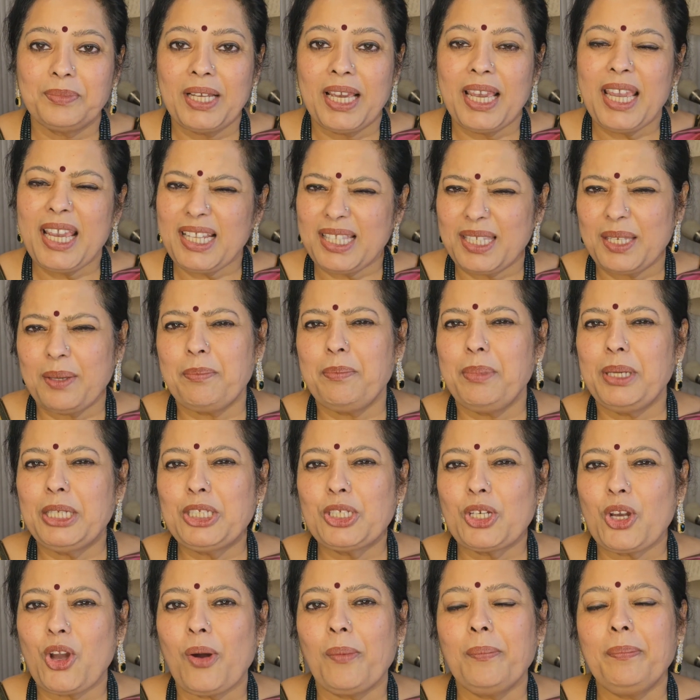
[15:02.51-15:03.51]
It's a
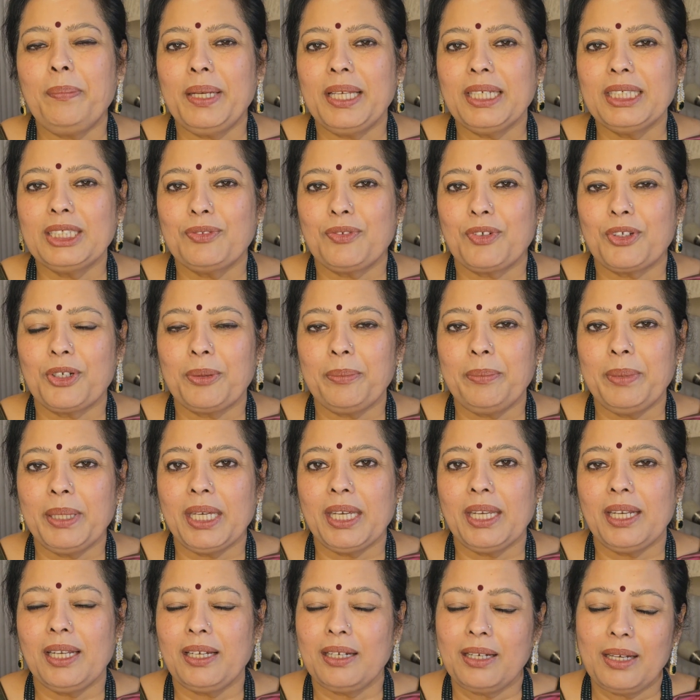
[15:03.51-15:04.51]
bit complex for a
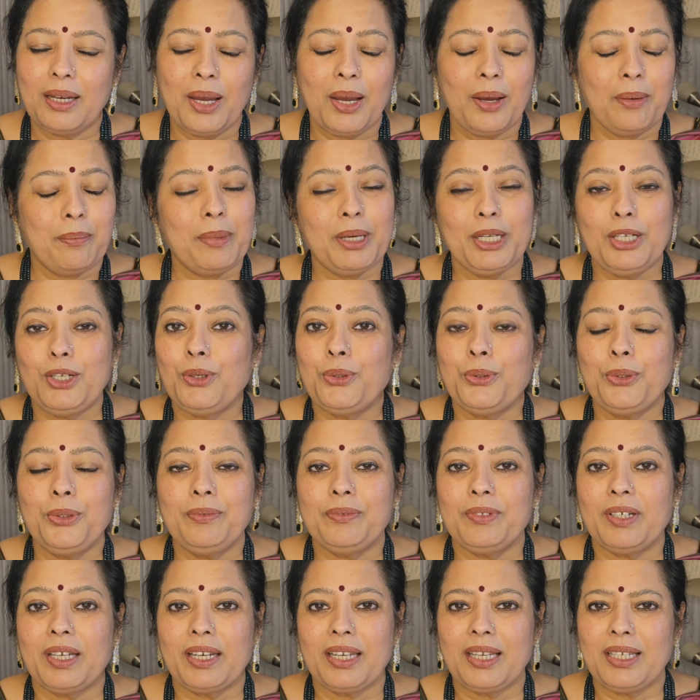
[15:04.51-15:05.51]
beginner, but don't
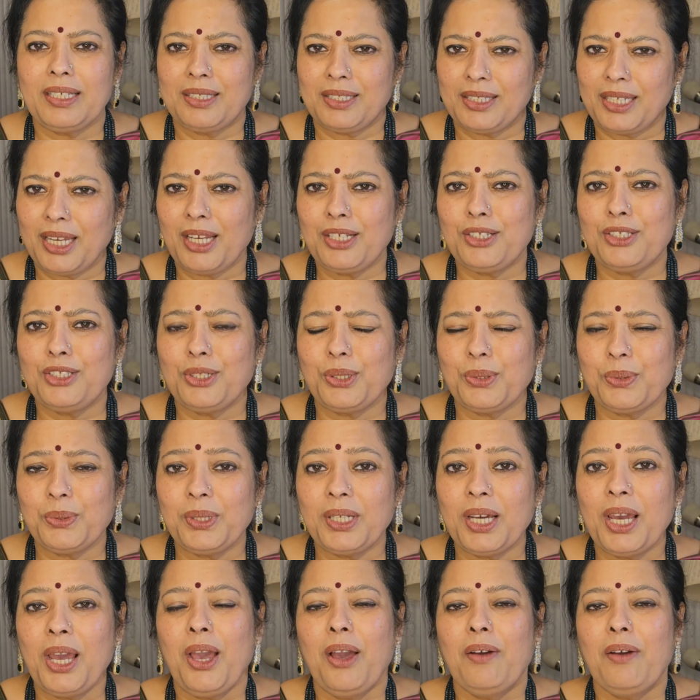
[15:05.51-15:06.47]
worry. Stay tuned.